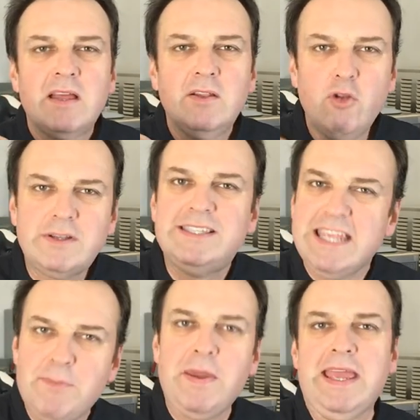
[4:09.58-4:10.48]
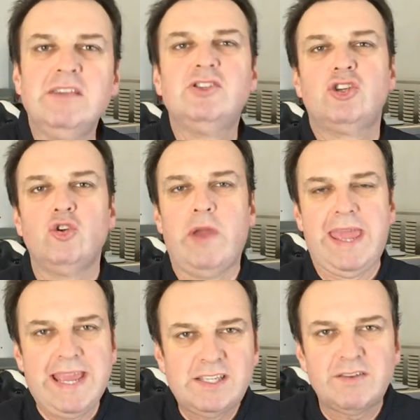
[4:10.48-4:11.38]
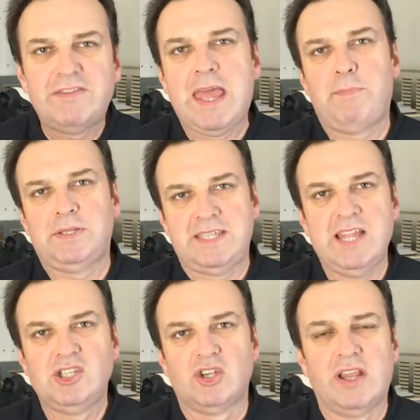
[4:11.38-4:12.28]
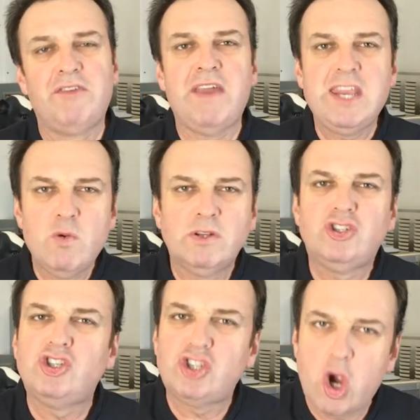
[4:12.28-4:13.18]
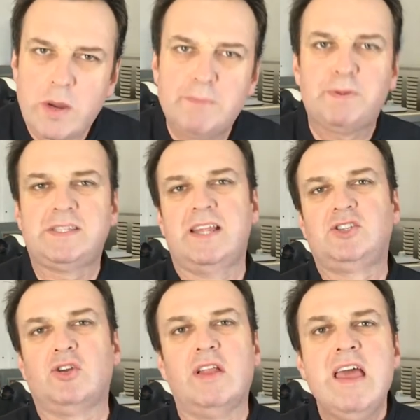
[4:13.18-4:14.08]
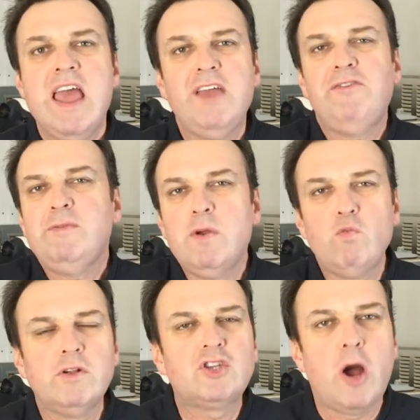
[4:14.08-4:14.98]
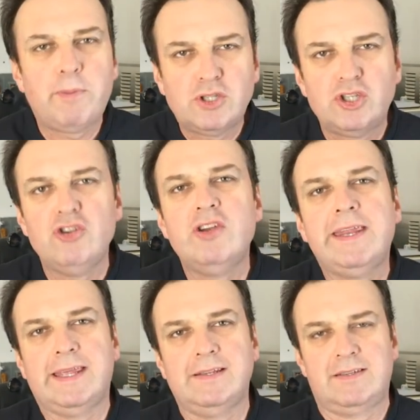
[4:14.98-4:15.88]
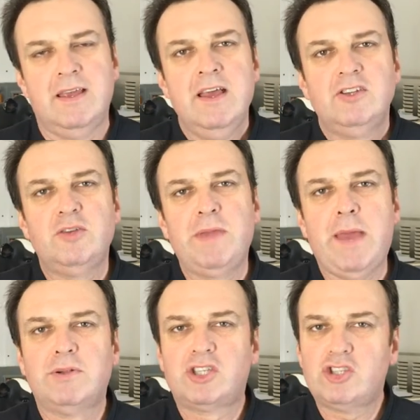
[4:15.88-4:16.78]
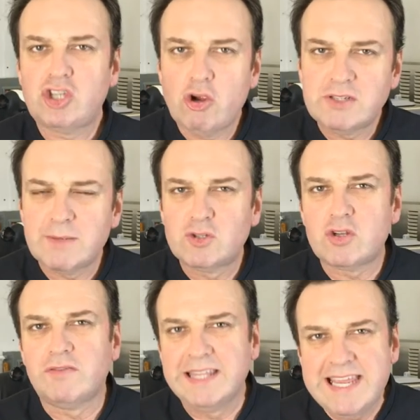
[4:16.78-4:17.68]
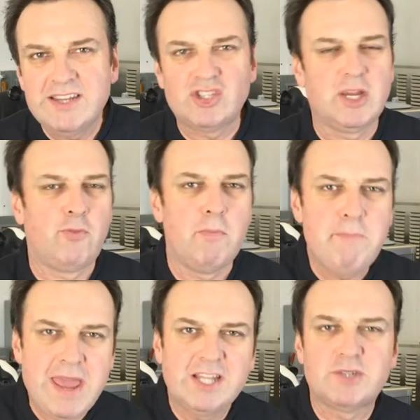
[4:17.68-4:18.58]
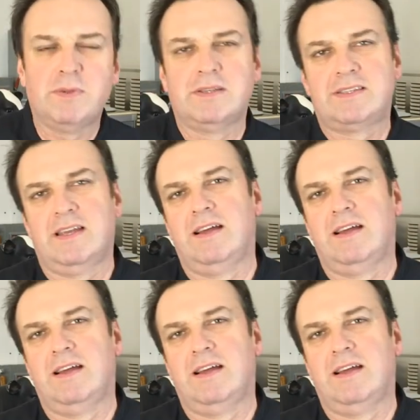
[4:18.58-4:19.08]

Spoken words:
look deep into each of their potential. If anyone's showing potential, if anyone wants opportunities to be able to show some sort of leadership or management